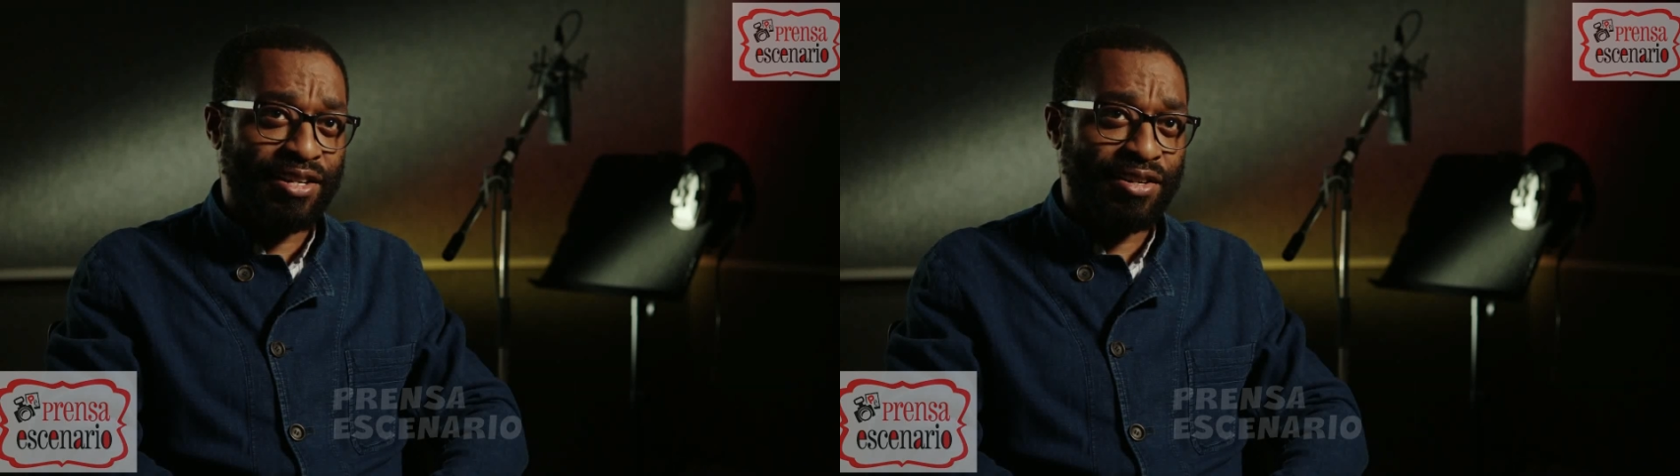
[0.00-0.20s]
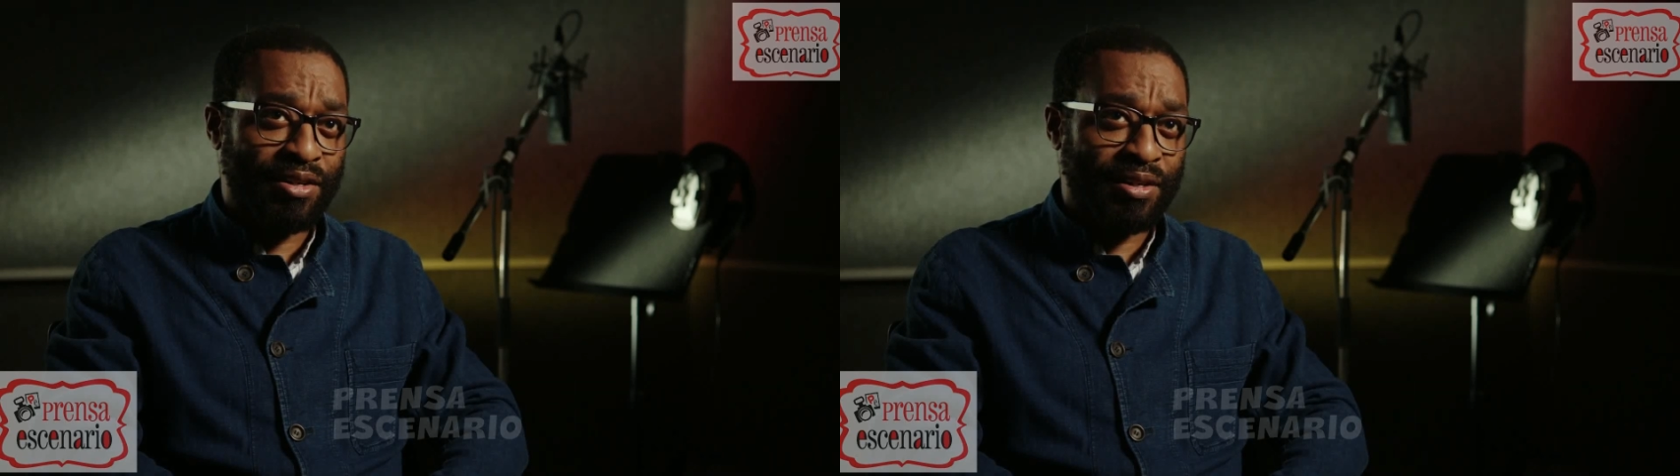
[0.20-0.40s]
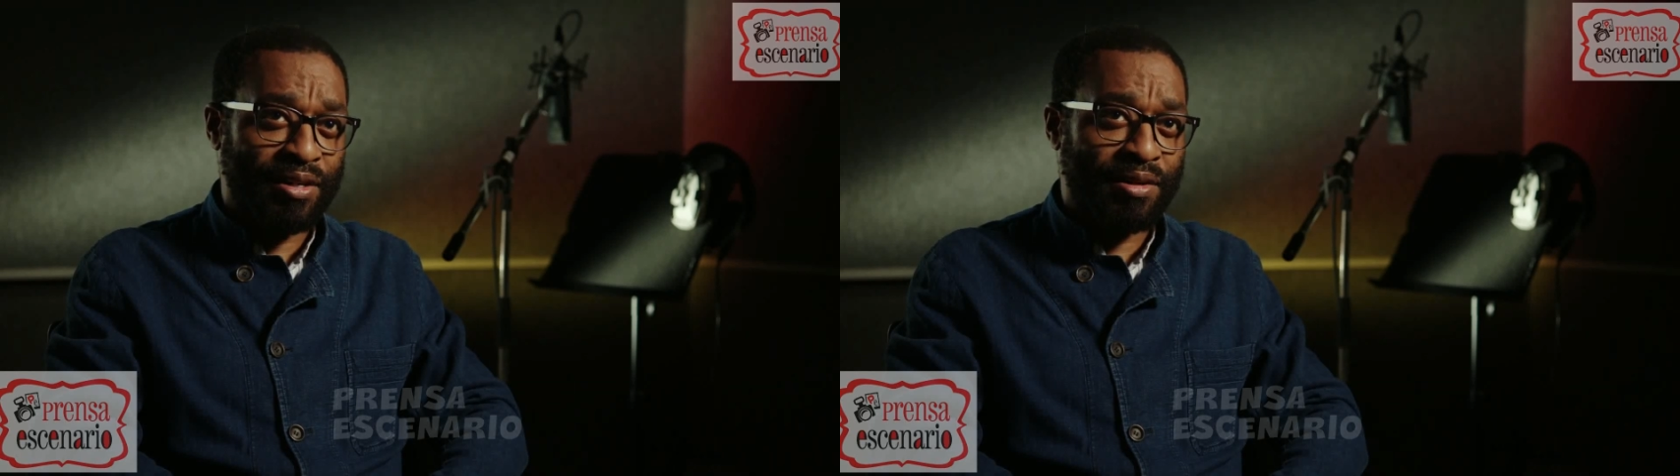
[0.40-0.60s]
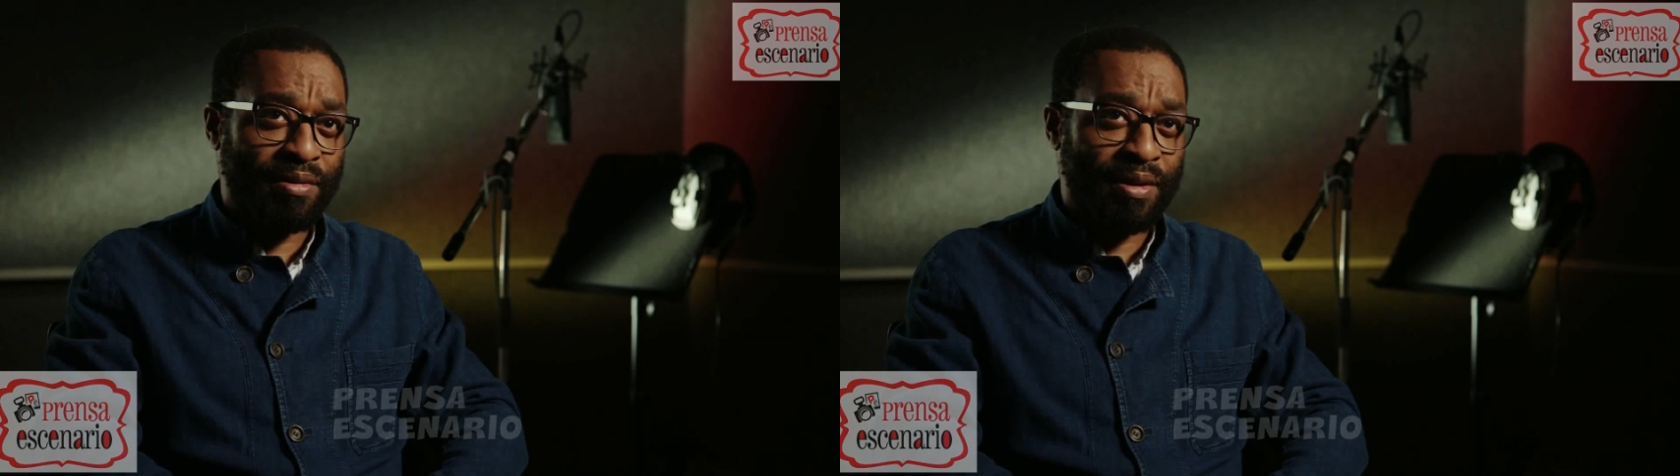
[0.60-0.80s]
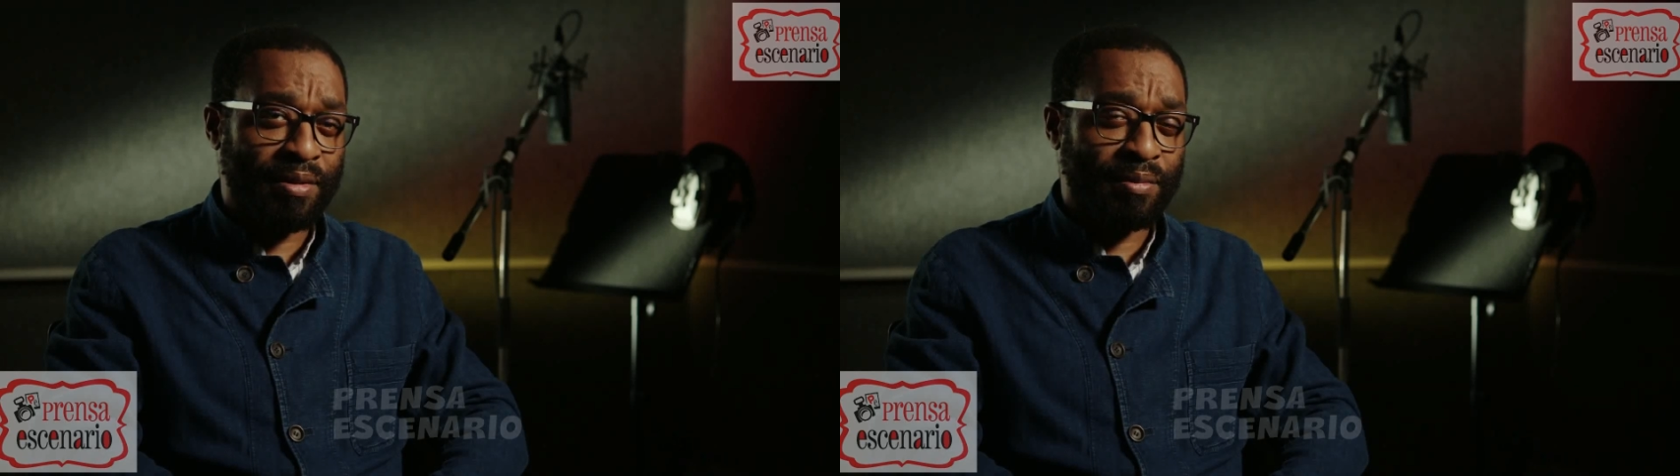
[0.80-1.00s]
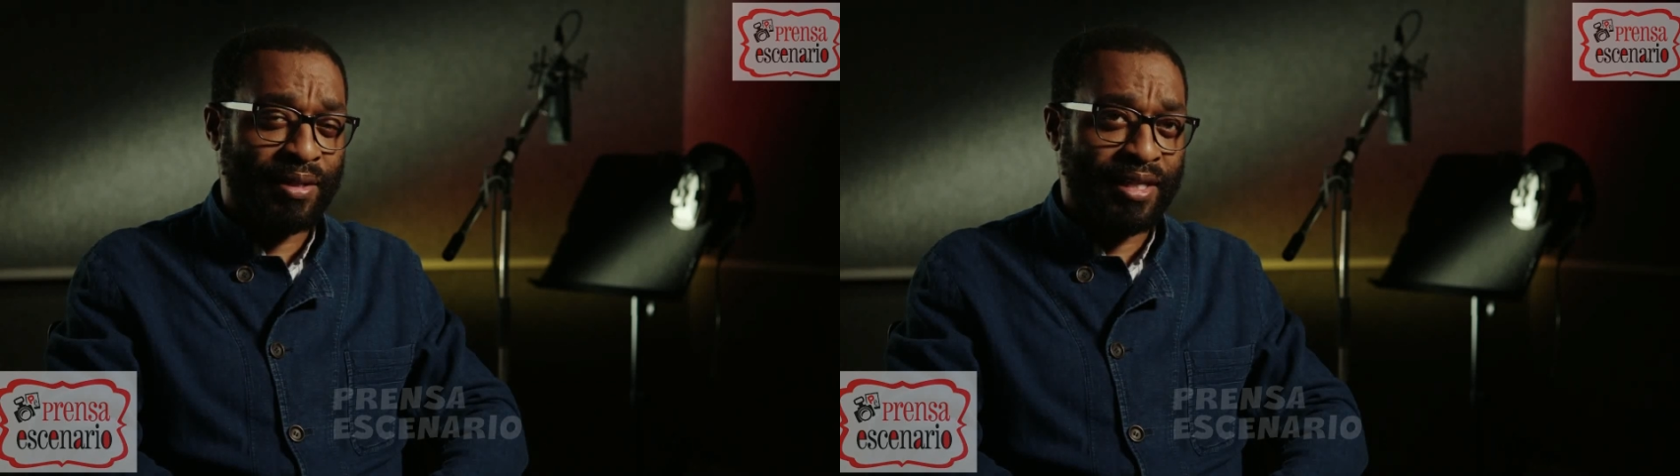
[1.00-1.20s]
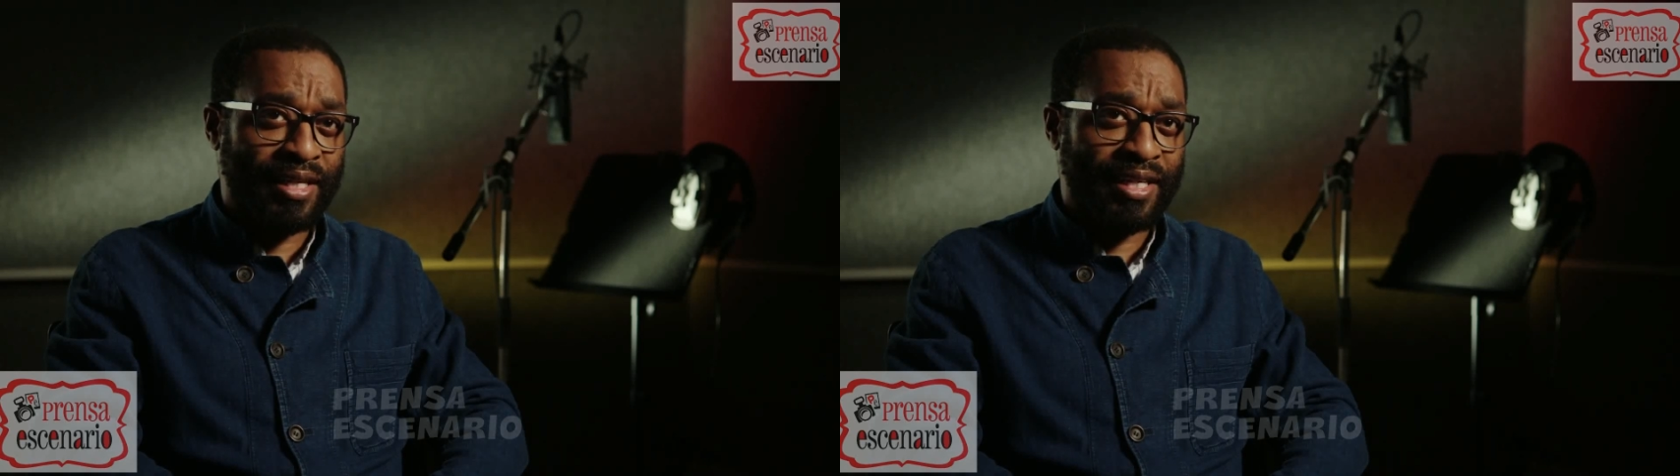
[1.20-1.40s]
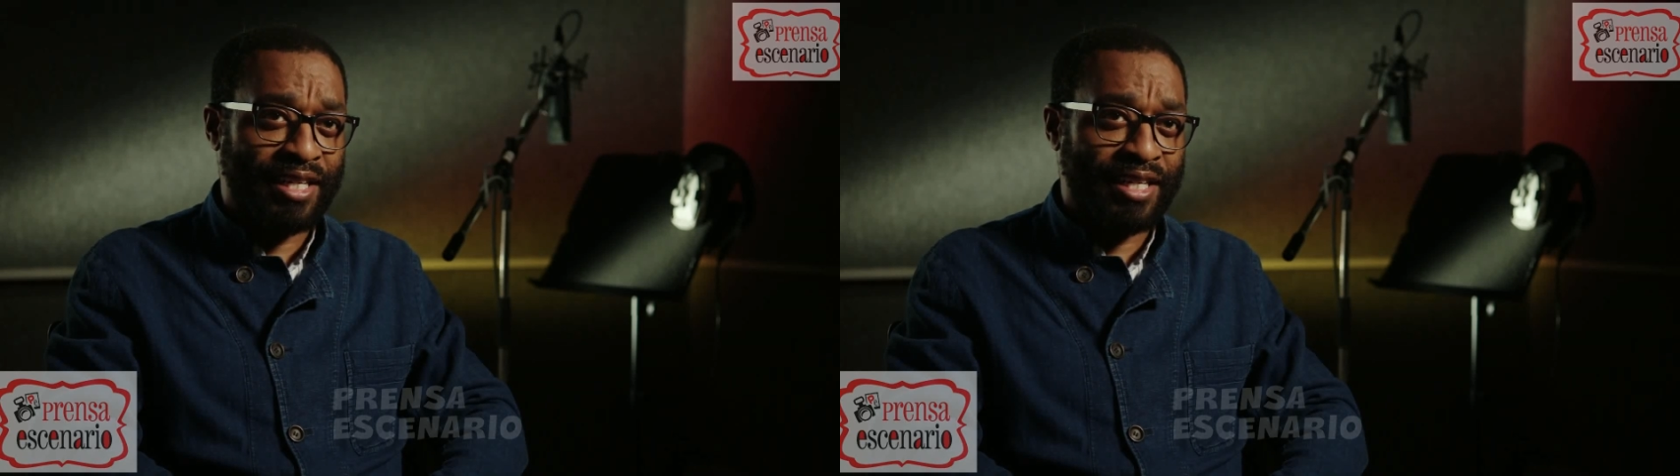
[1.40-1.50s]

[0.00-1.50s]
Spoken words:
incredibly